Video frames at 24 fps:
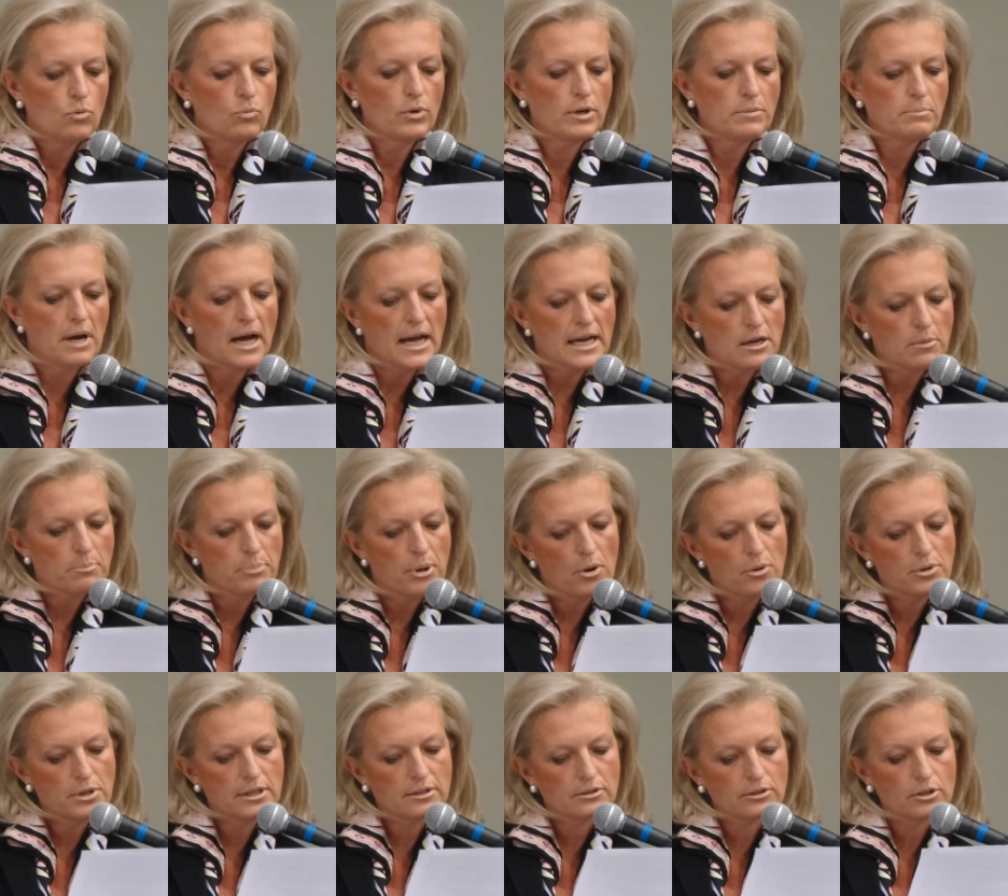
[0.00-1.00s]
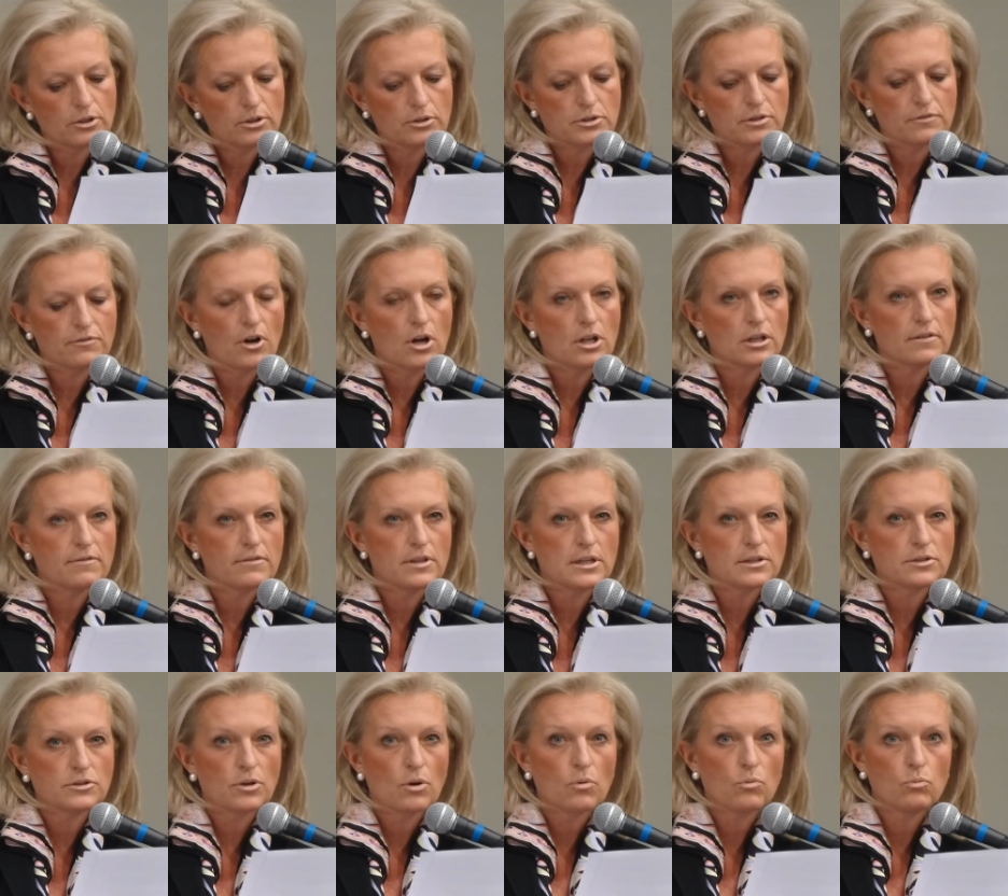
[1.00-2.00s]
When my opponent learned of all of
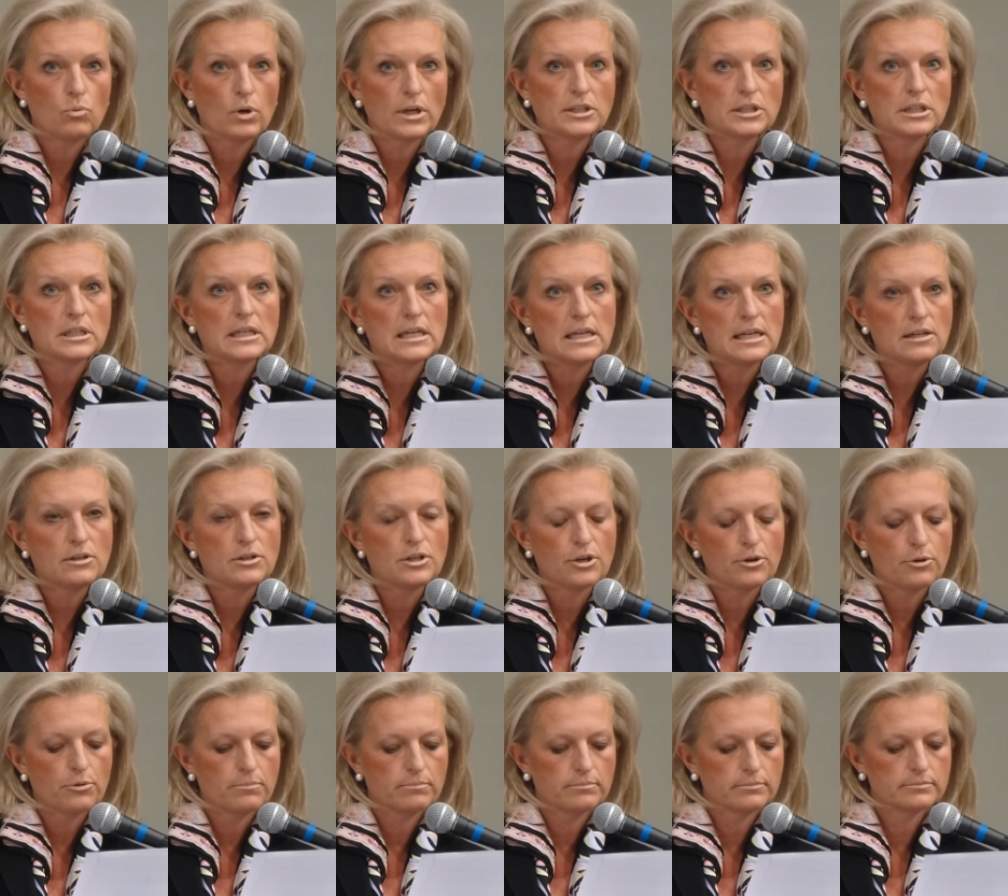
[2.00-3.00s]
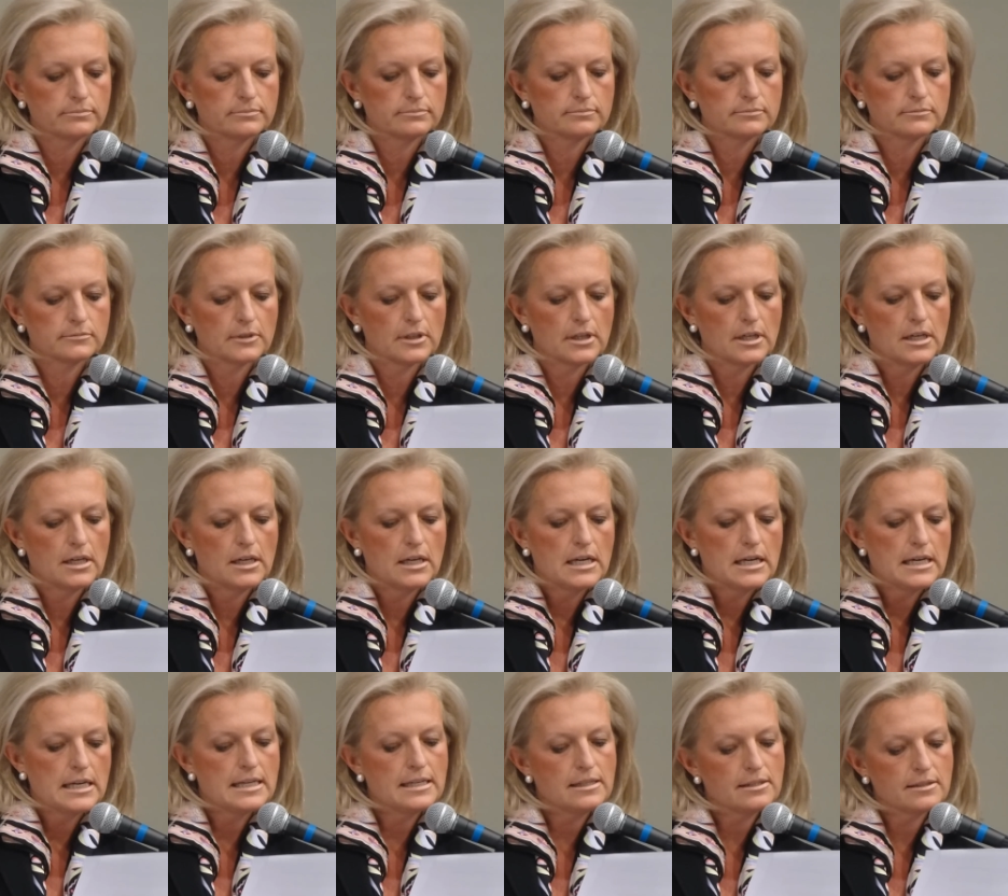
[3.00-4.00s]
this, what did he do?
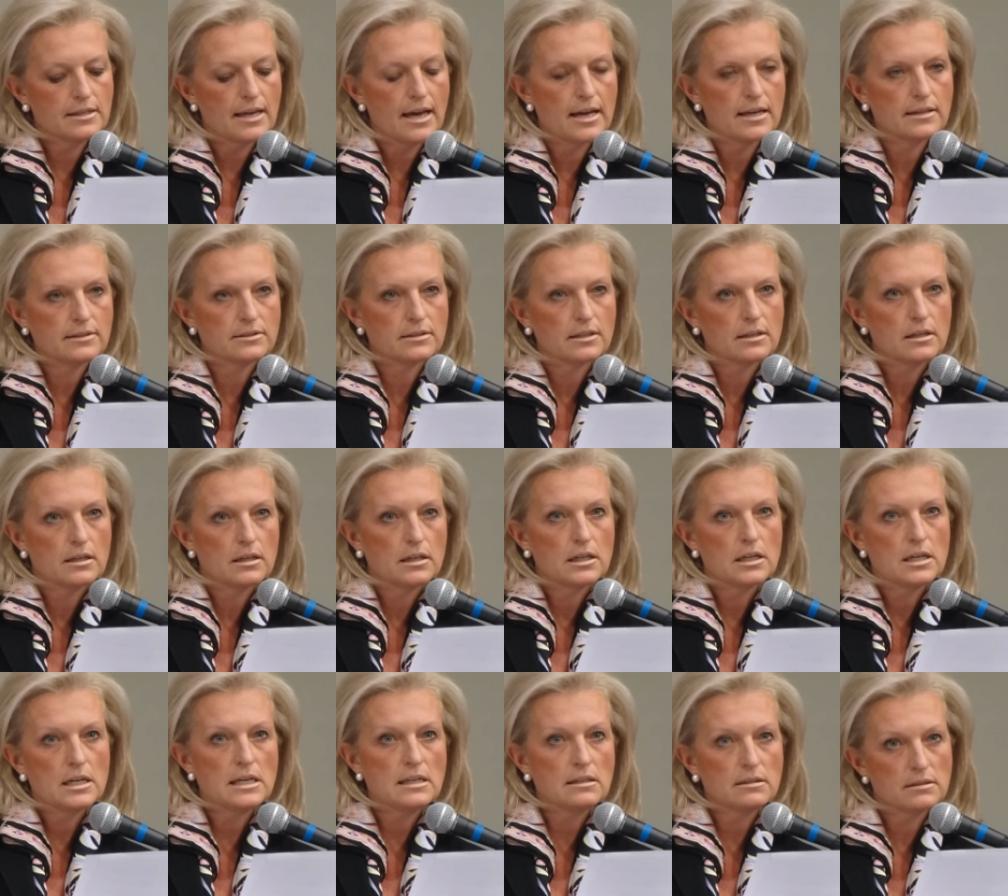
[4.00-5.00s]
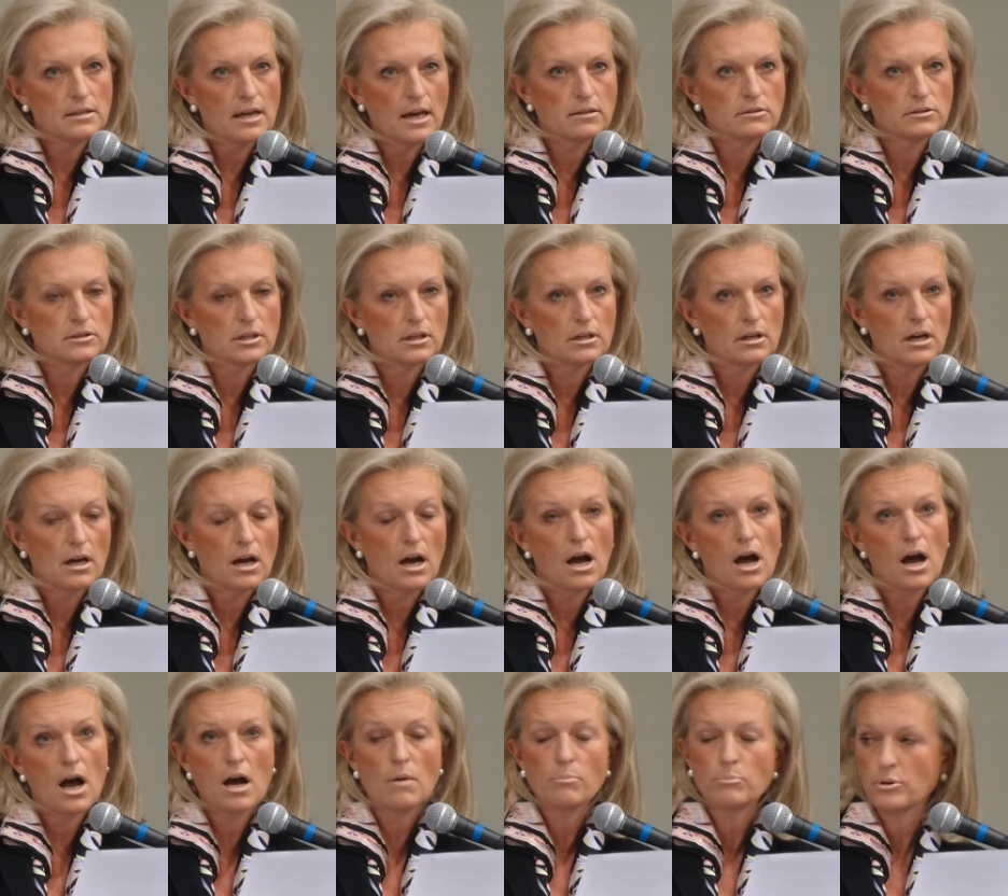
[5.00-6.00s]
He says, he sent
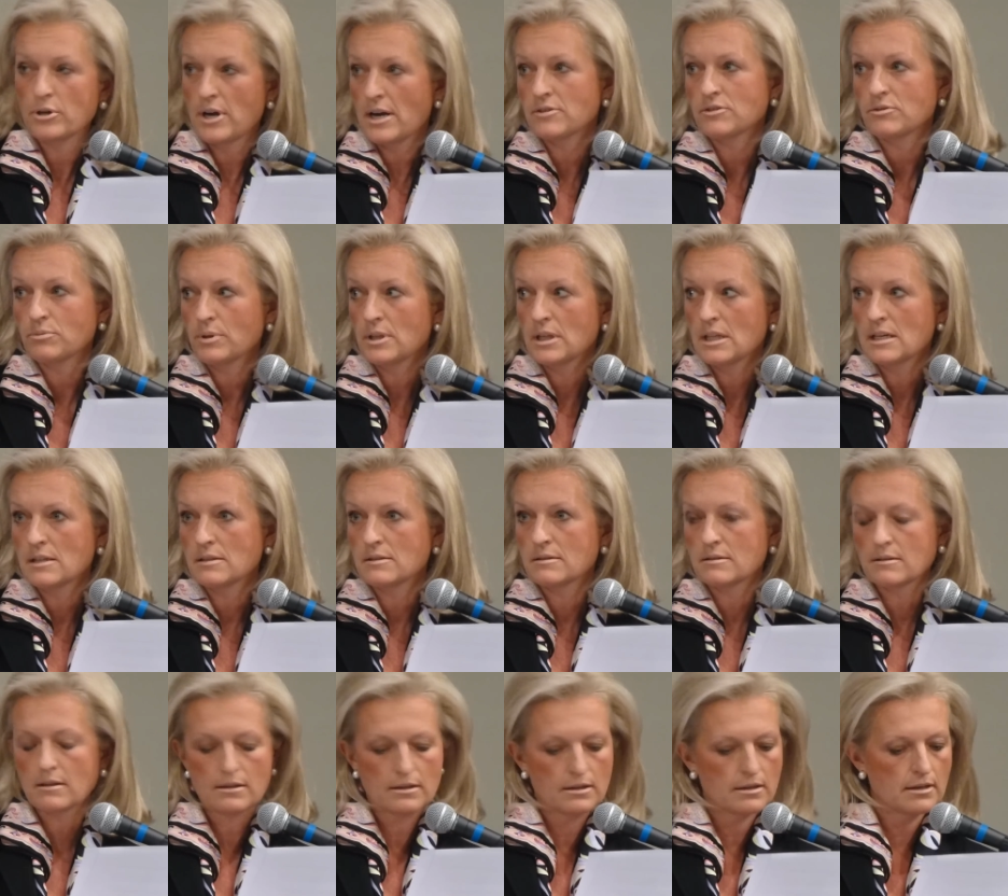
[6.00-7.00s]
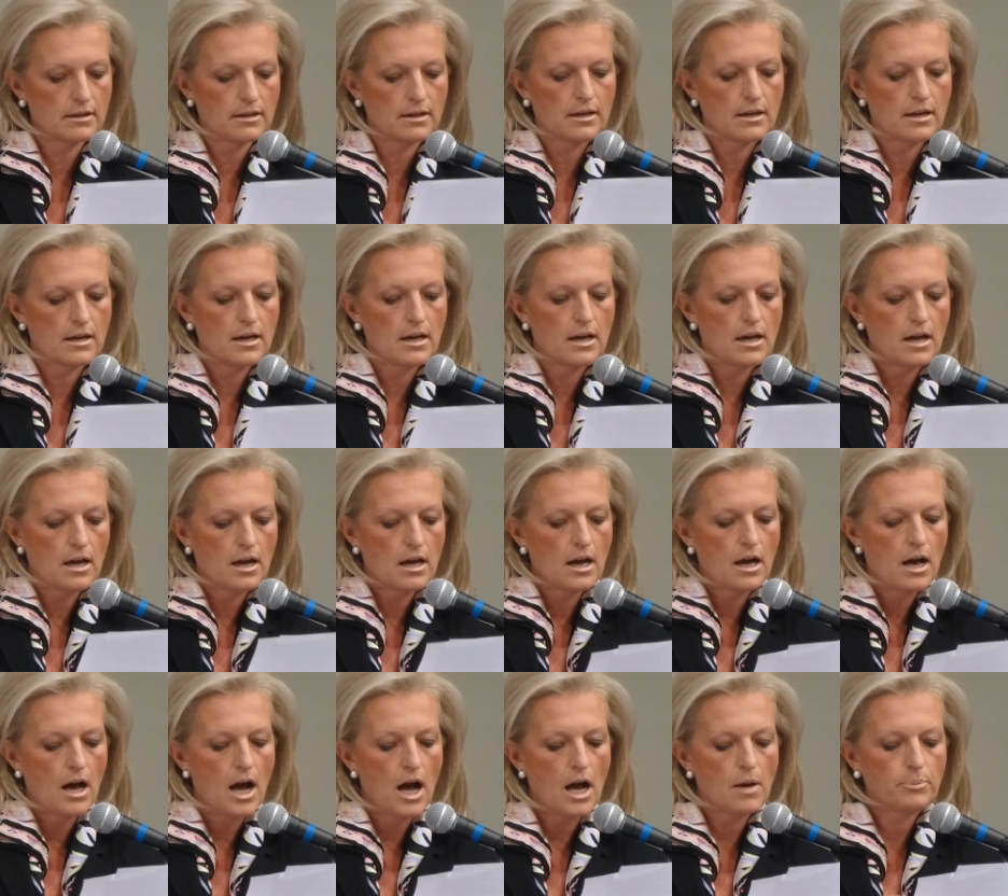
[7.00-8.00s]
a press release.
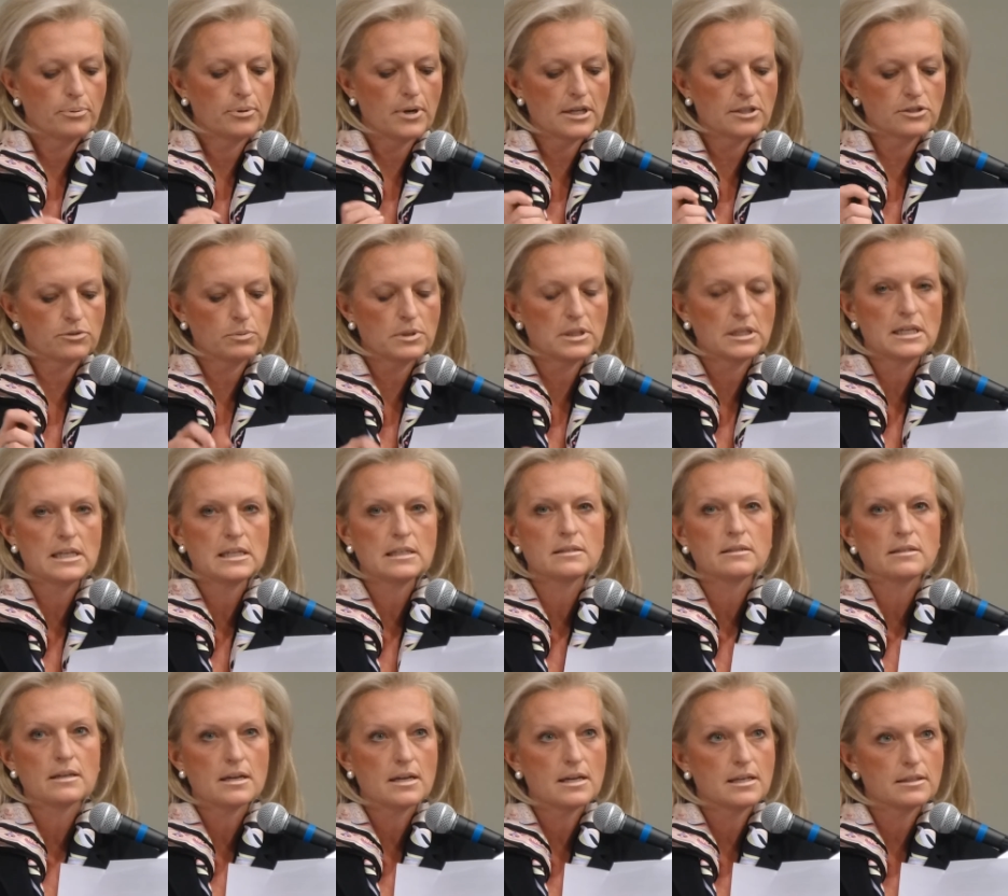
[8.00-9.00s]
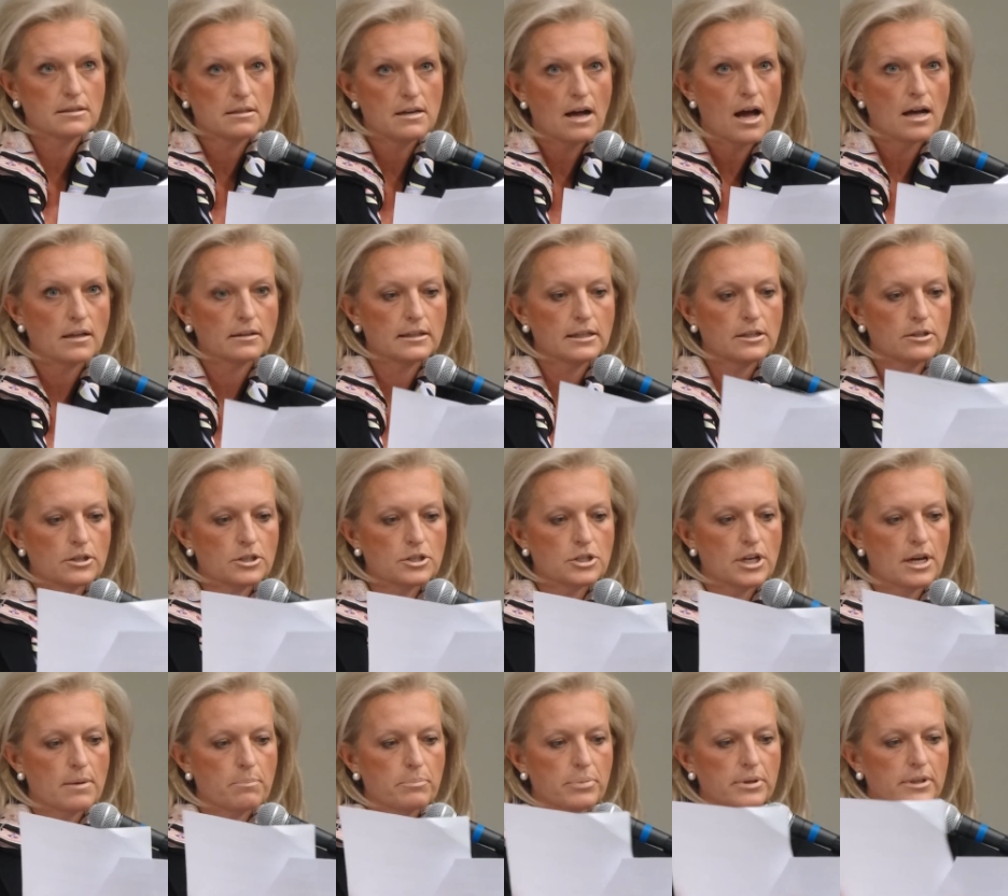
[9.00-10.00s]
A press release is not
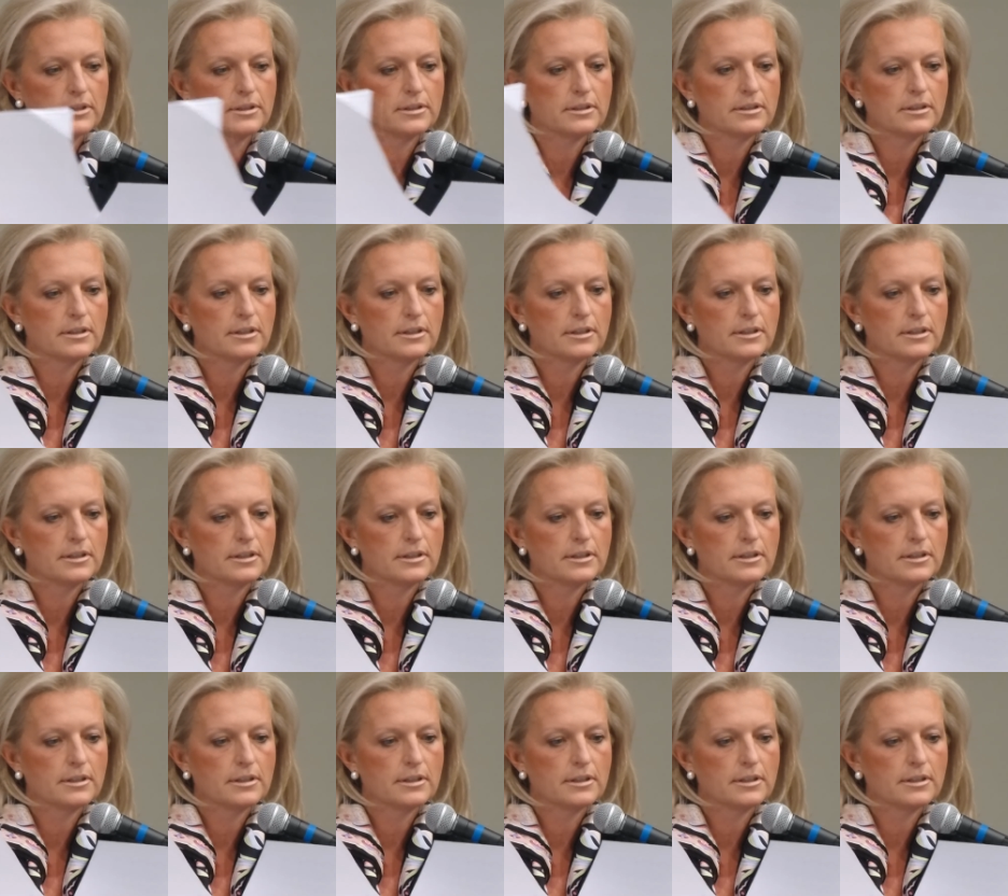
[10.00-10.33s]
leadership.